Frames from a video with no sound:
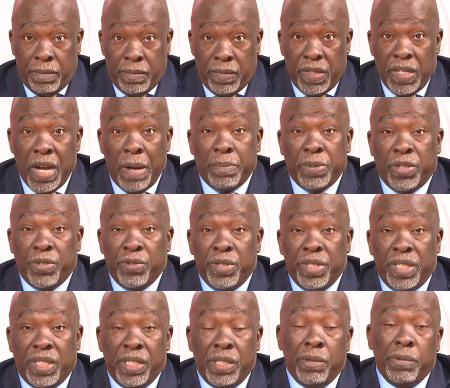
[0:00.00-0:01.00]
the
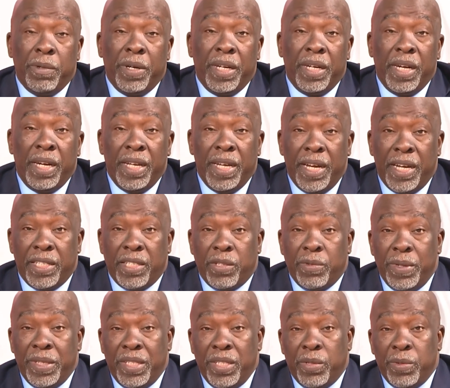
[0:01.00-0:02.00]
opportunity when LIAT
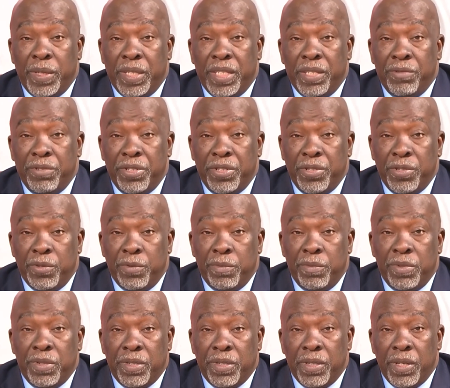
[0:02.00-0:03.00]
2020
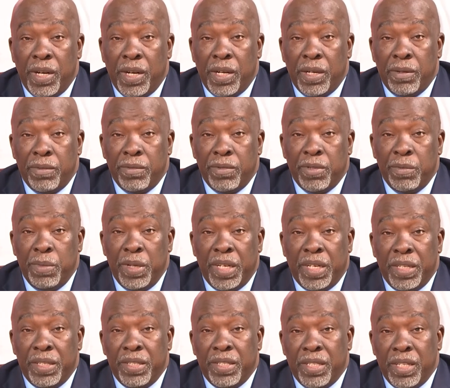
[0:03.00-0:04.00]
resumes um, to be
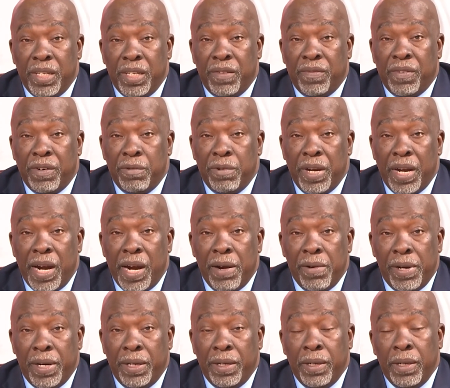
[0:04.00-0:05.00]
considered for
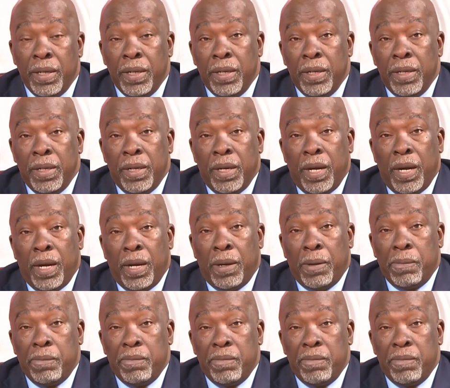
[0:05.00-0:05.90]
rehiring. He says it'll be